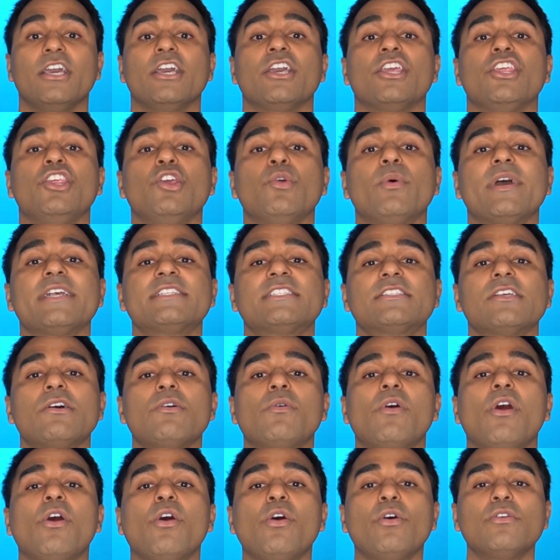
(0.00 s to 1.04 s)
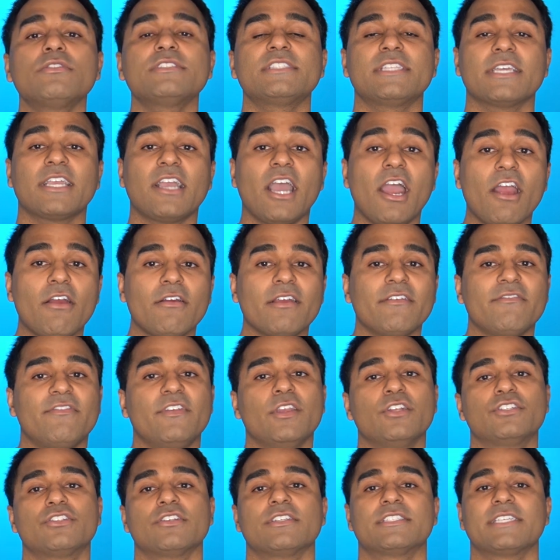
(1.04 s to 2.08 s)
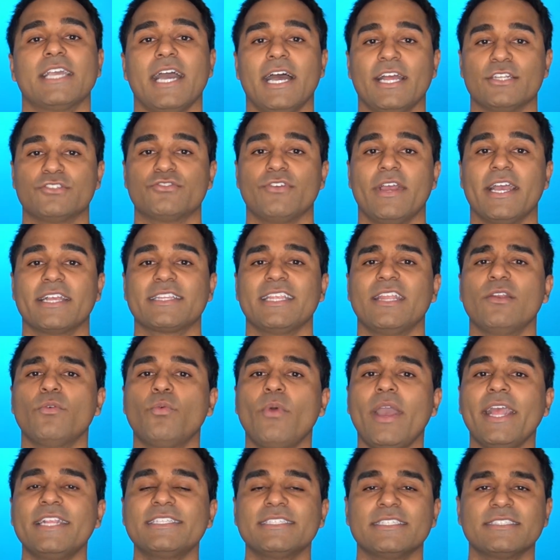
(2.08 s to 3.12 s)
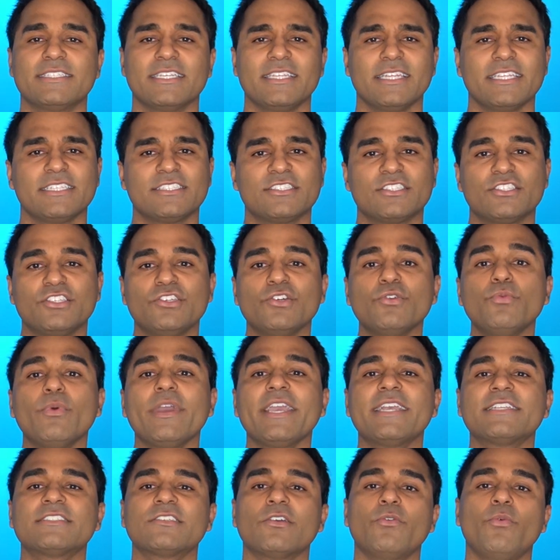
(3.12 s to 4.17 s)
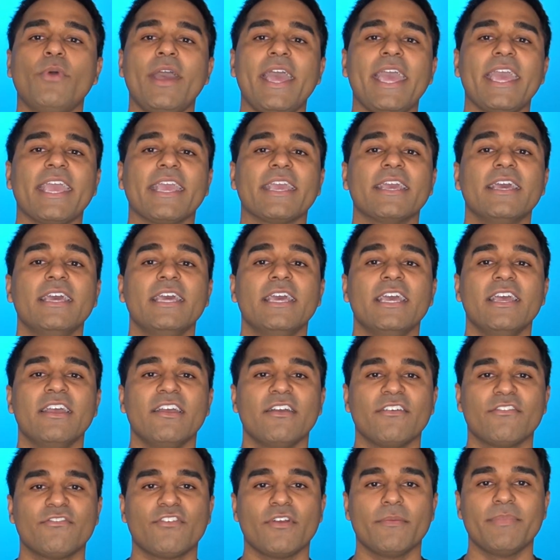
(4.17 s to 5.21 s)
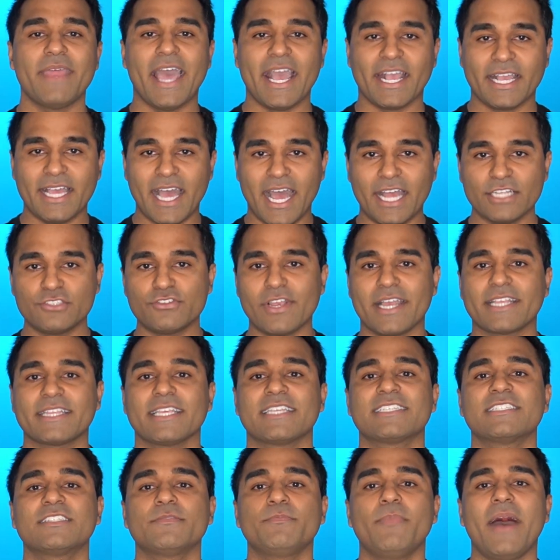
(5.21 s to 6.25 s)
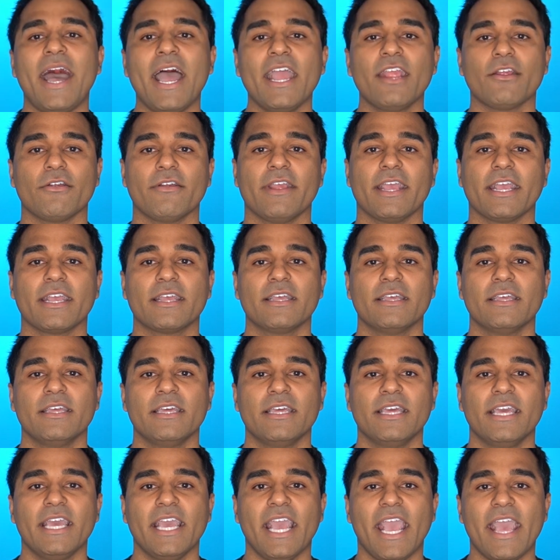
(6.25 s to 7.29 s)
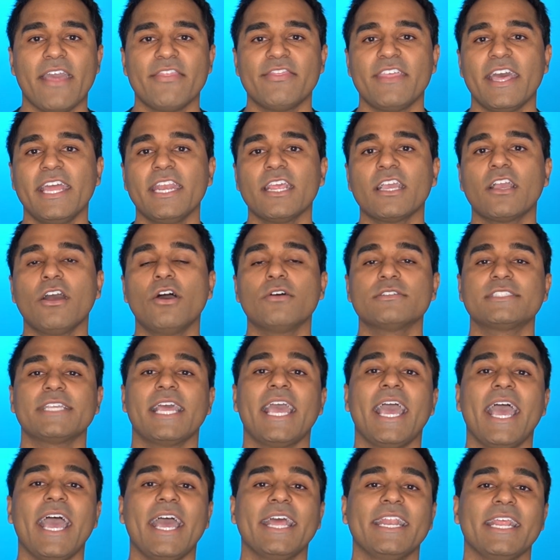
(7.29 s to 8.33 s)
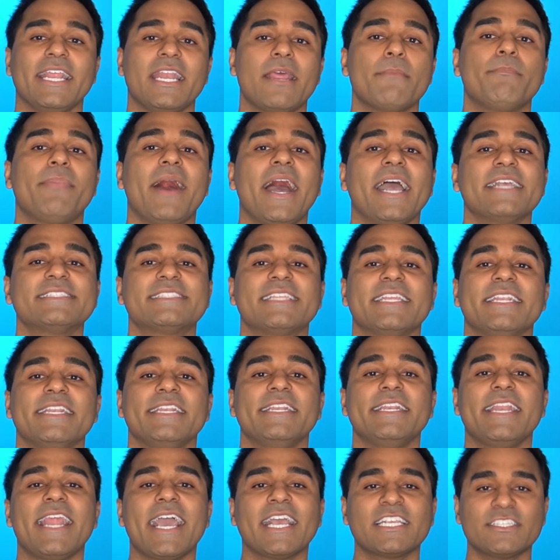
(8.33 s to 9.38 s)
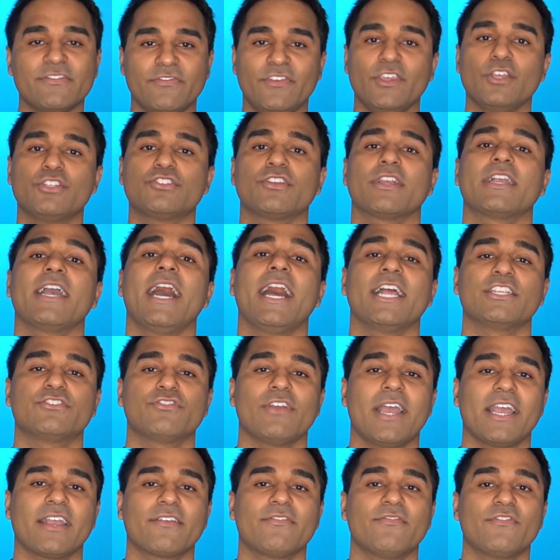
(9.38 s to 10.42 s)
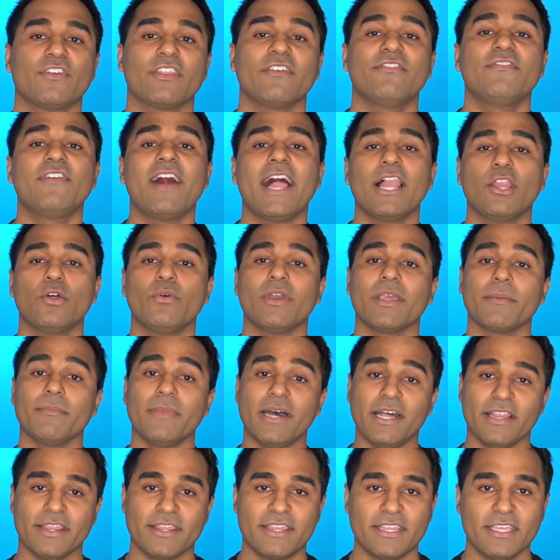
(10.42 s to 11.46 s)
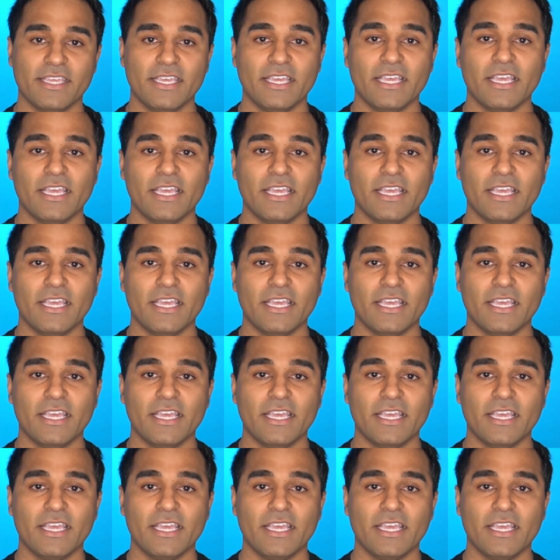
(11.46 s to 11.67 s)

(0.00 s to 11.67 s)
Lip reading: USO holds the current futures contract and waits until it's 2 weeks away from that contract expiring, and then it goes ahead and it buys the next future contract for the following month.